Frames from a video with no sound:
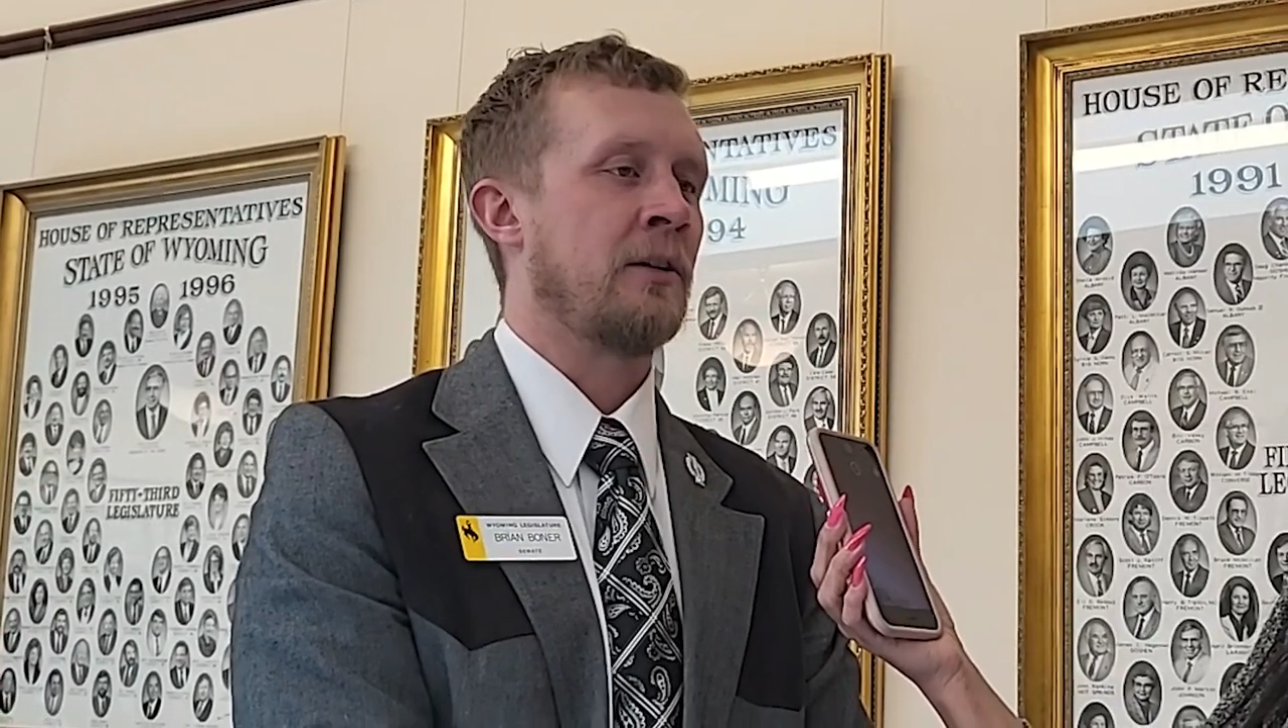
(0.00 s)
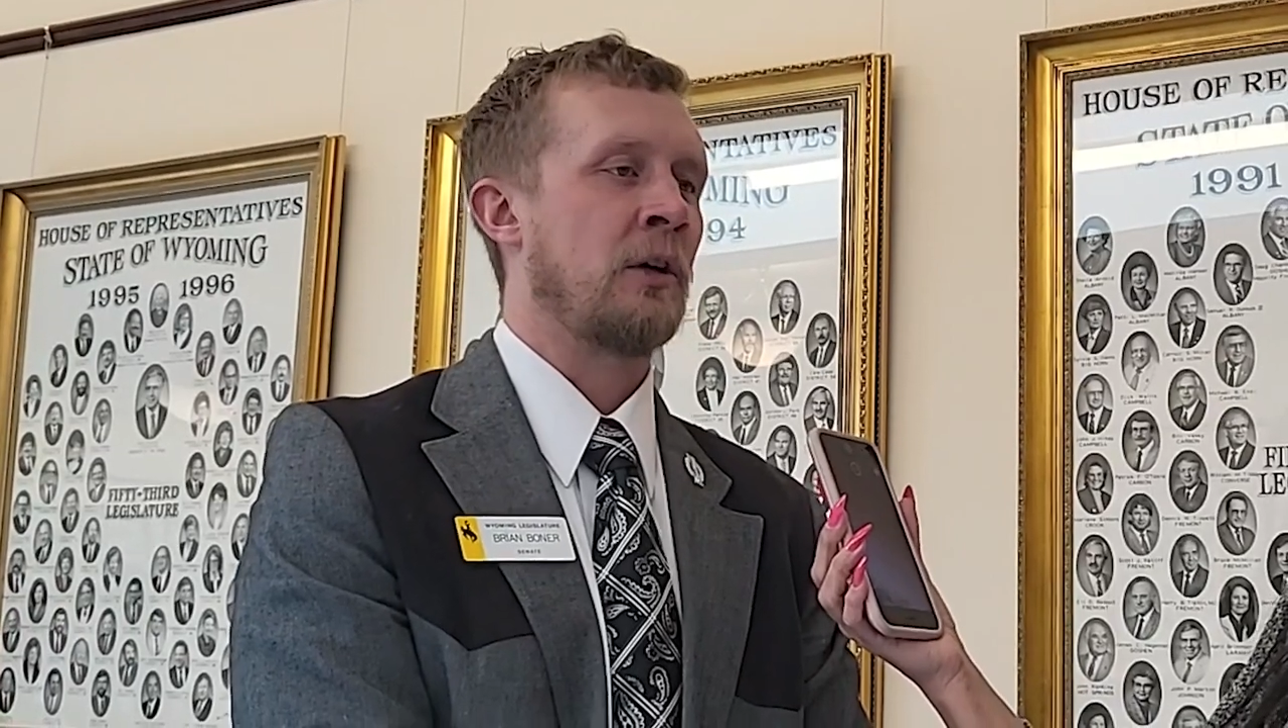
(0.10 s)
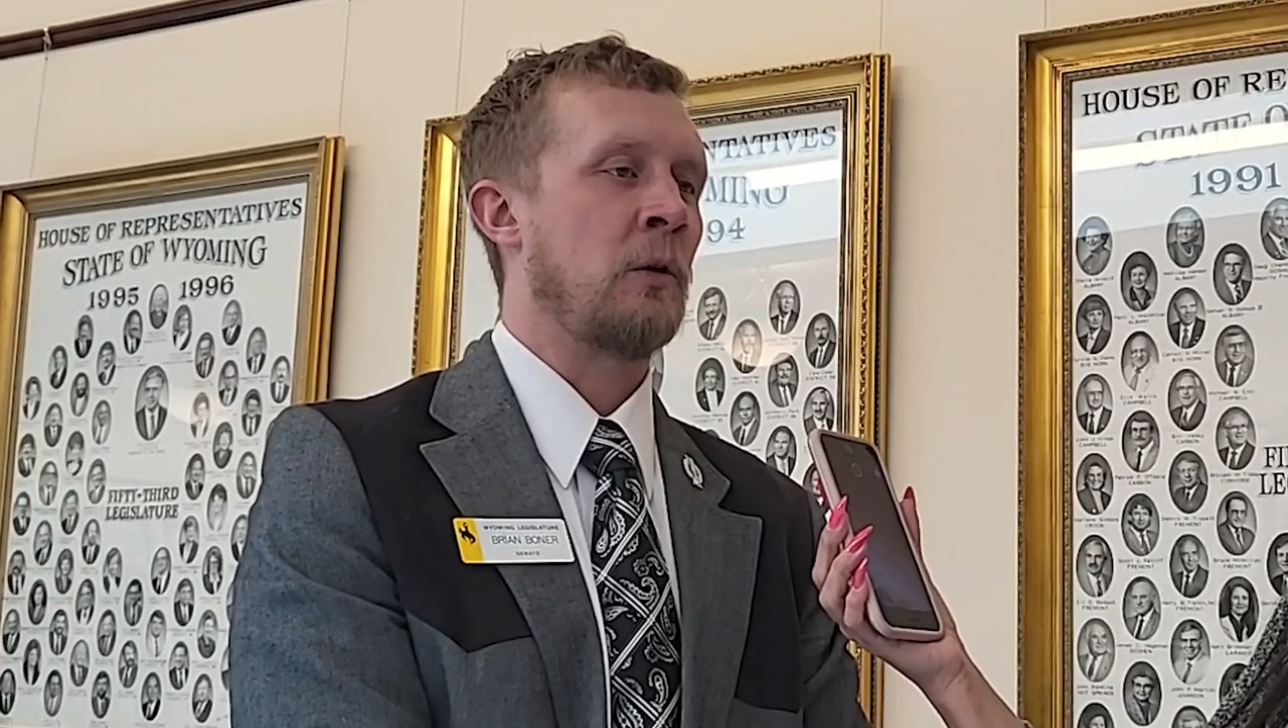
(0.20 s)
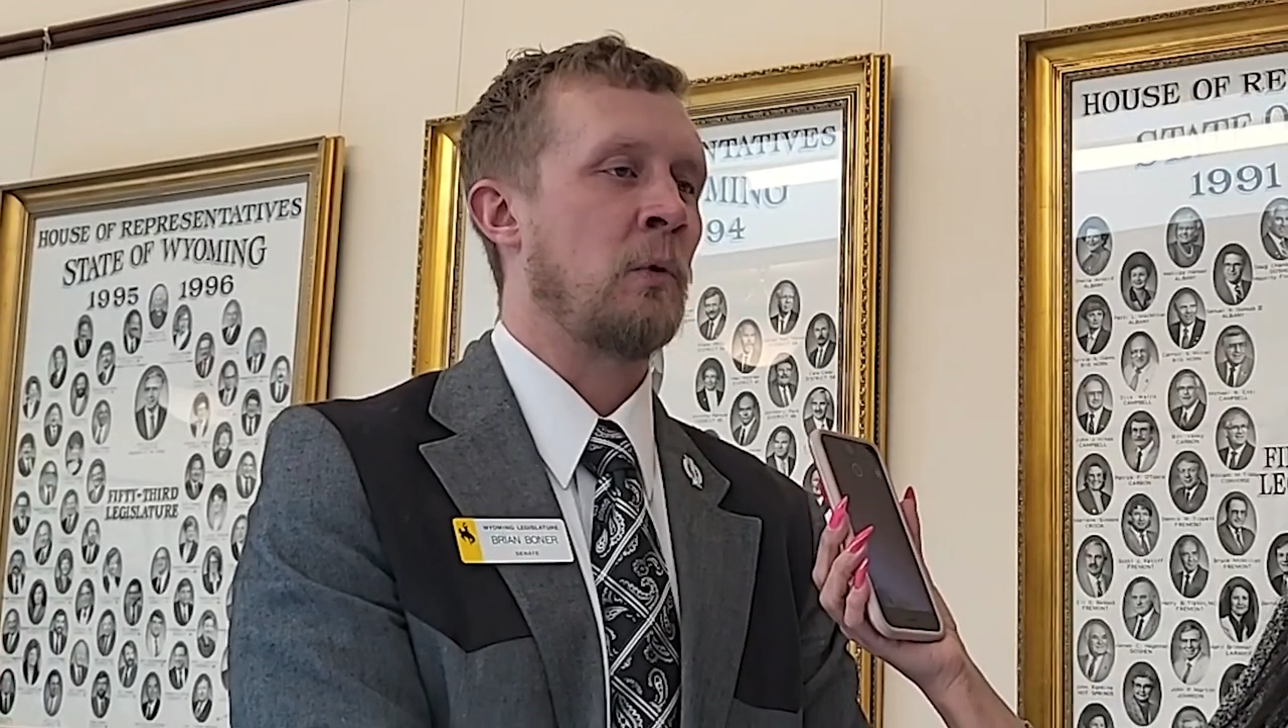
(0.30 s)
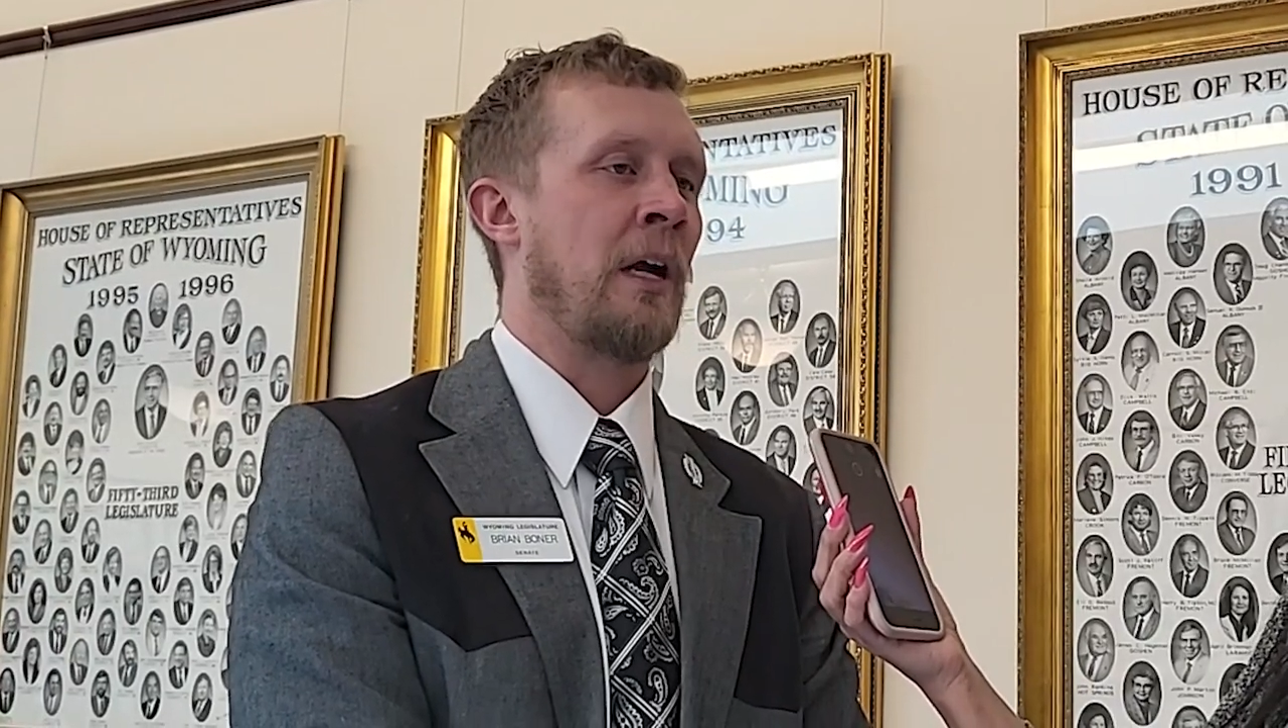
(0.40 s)

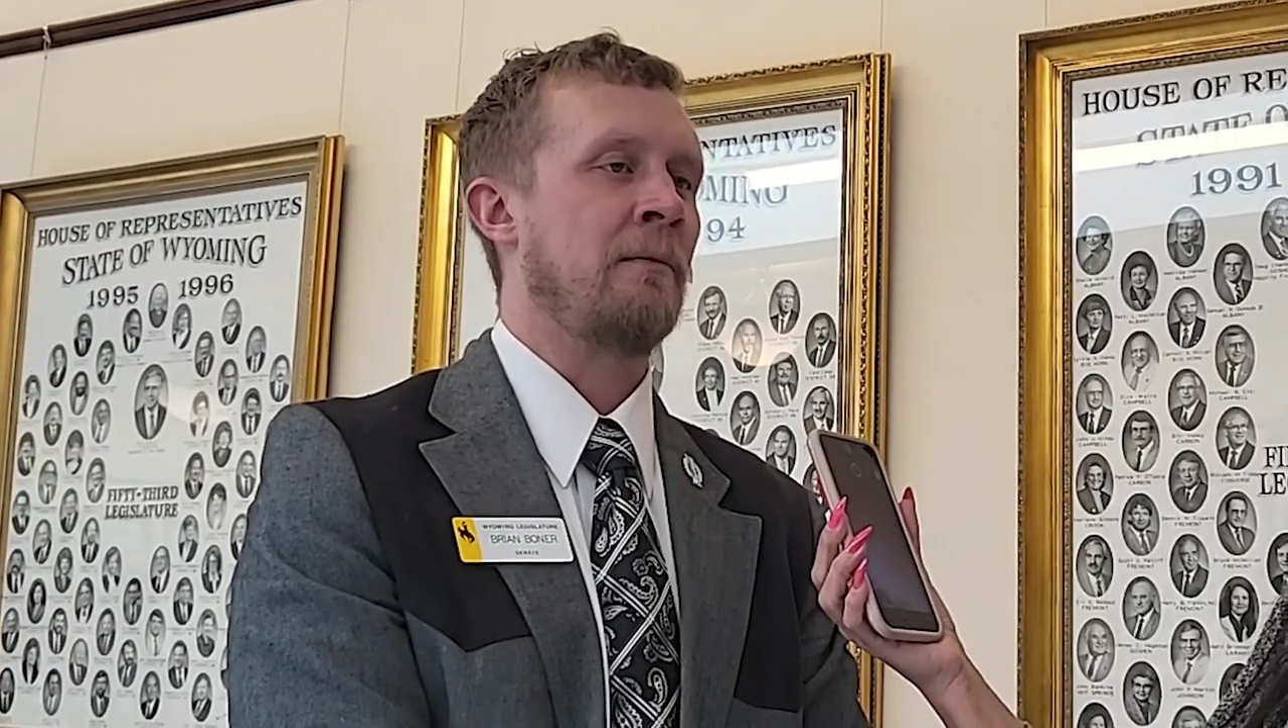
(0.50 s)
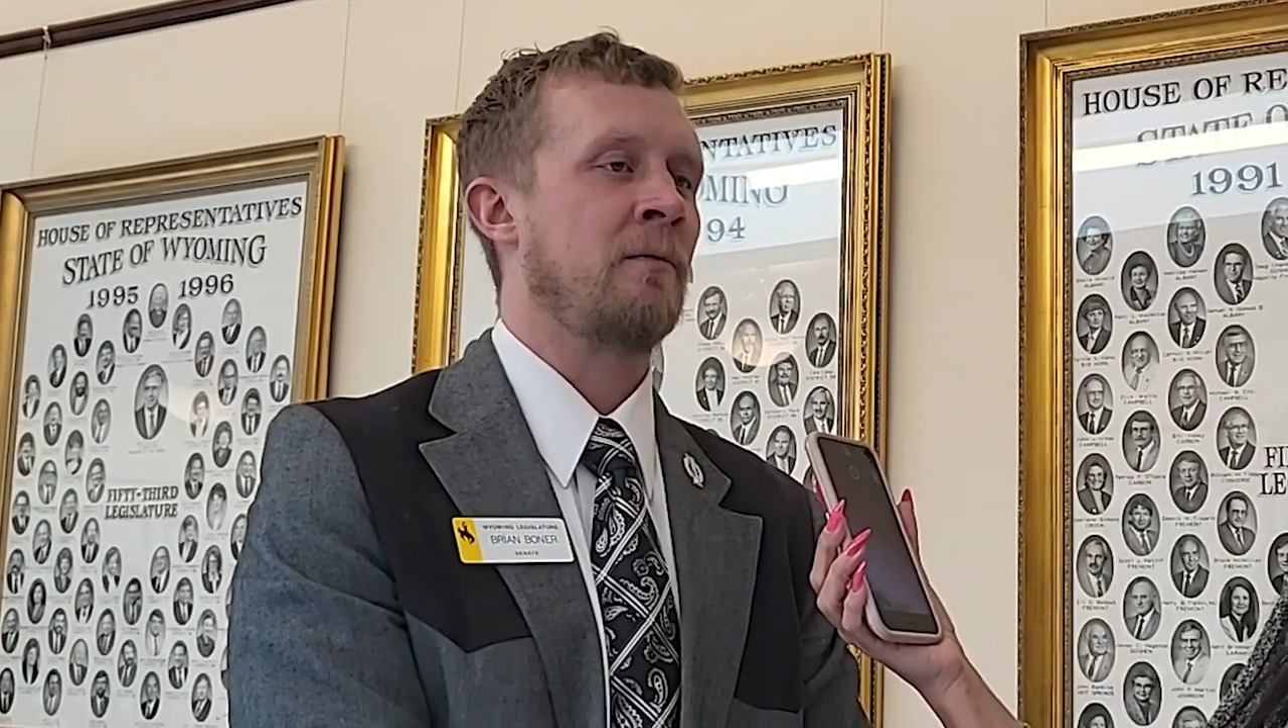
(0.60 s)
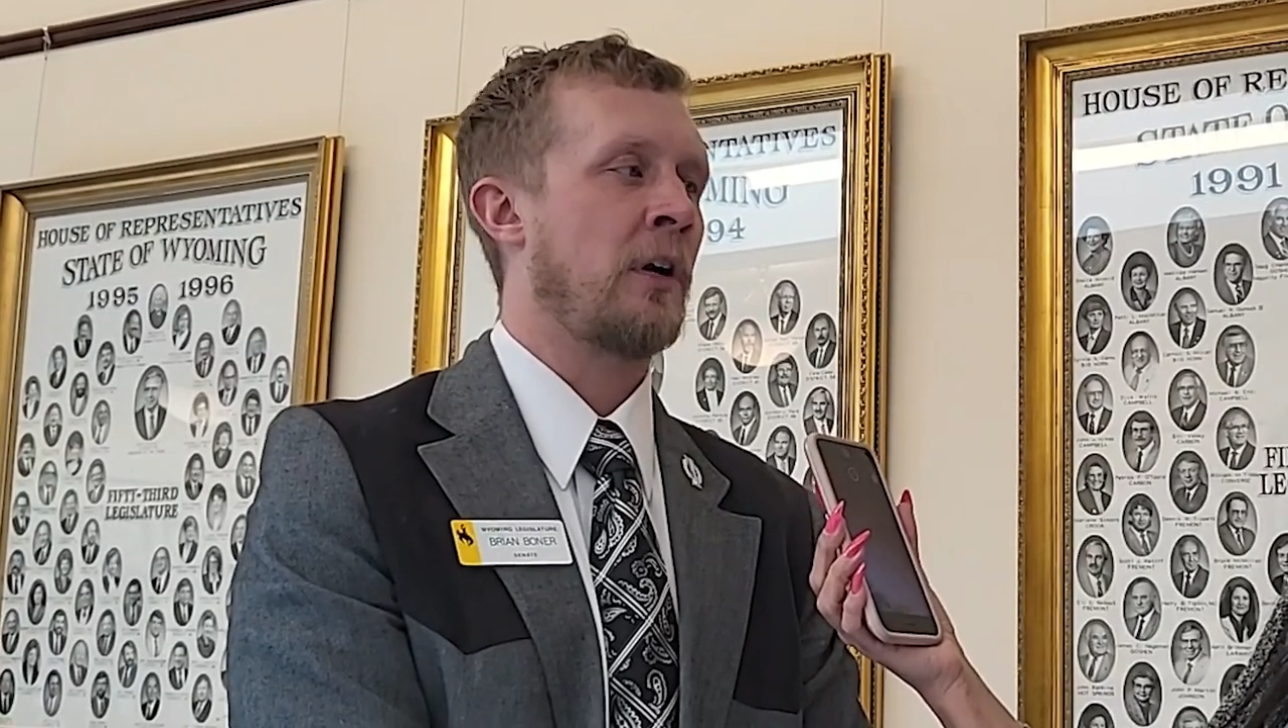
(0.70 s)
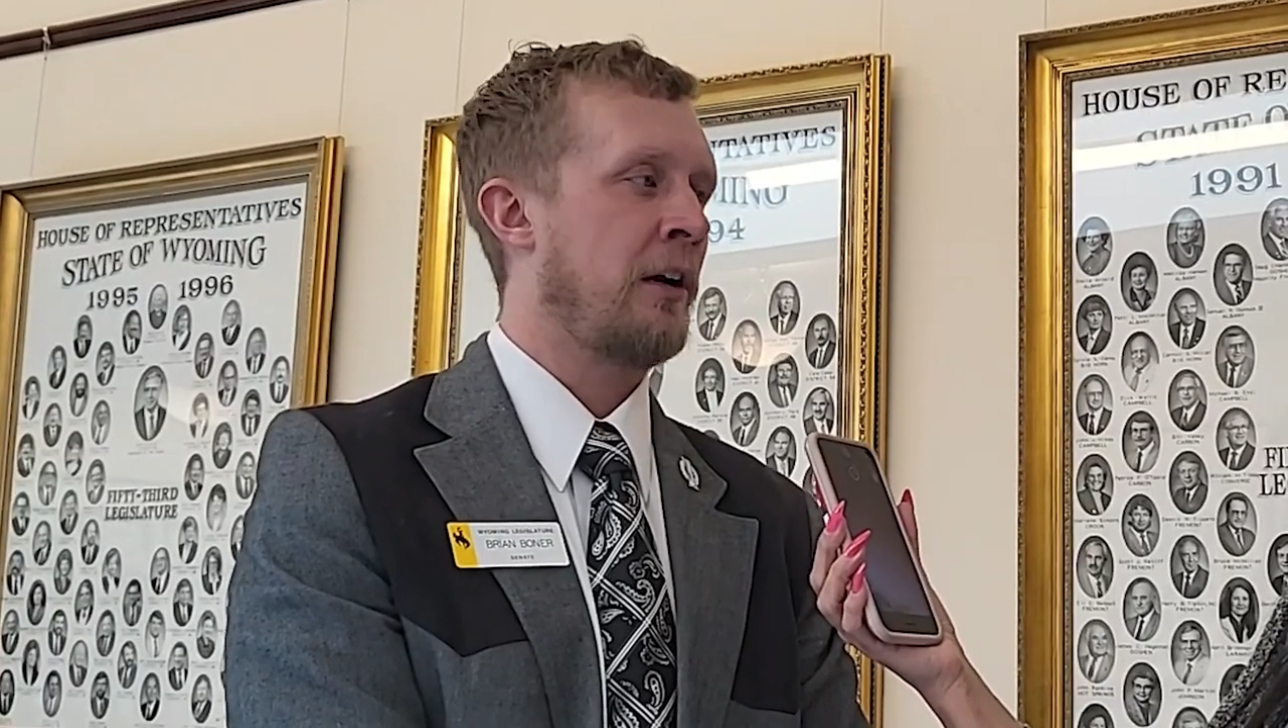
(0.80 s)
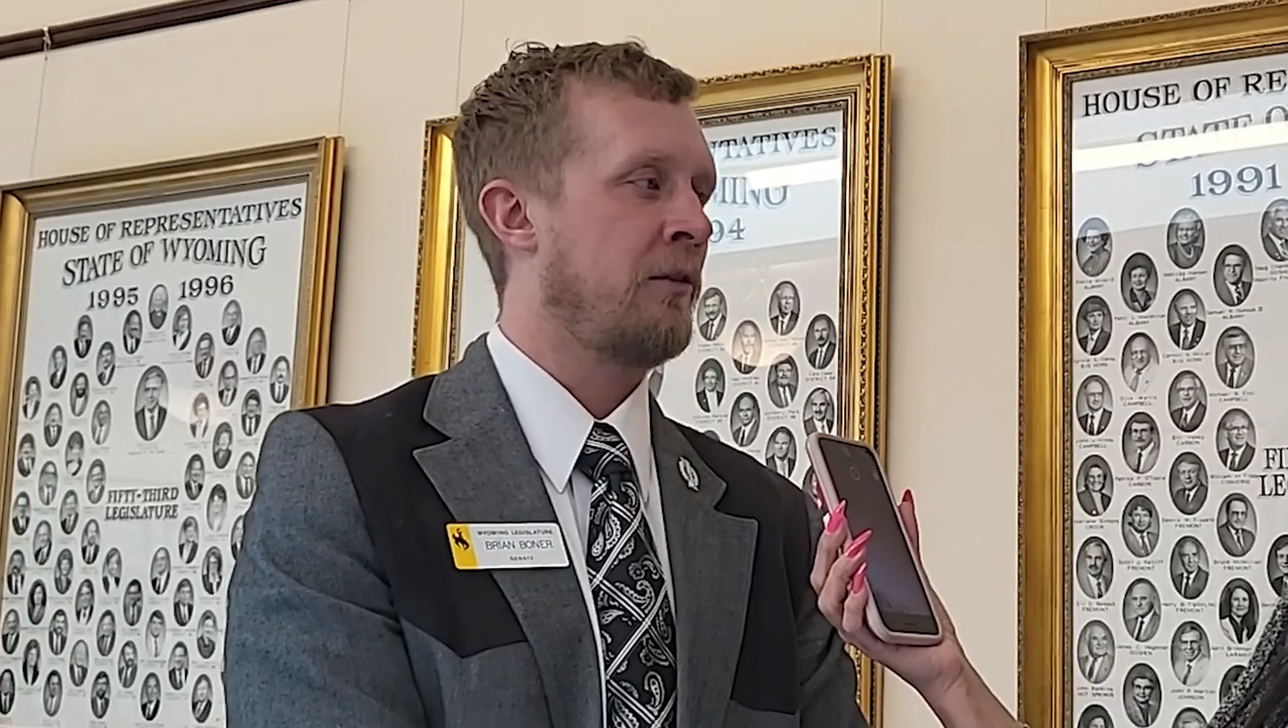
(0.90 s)
so when I
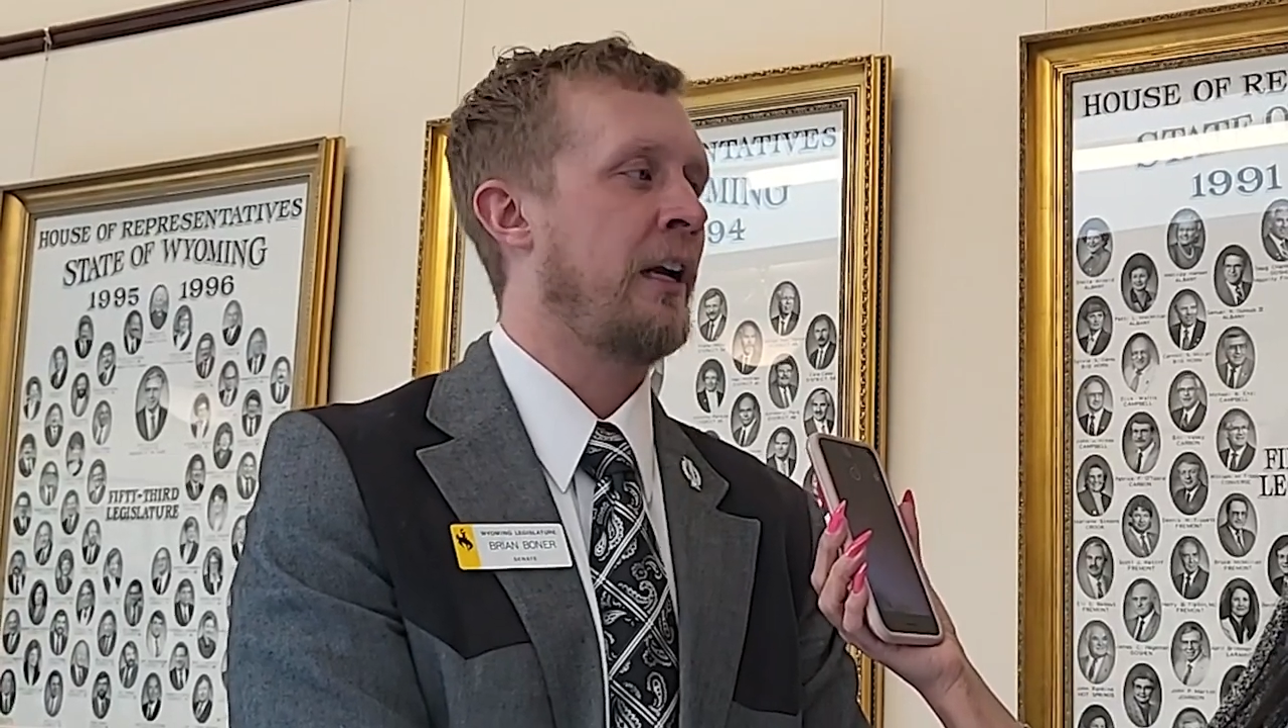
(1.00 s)
started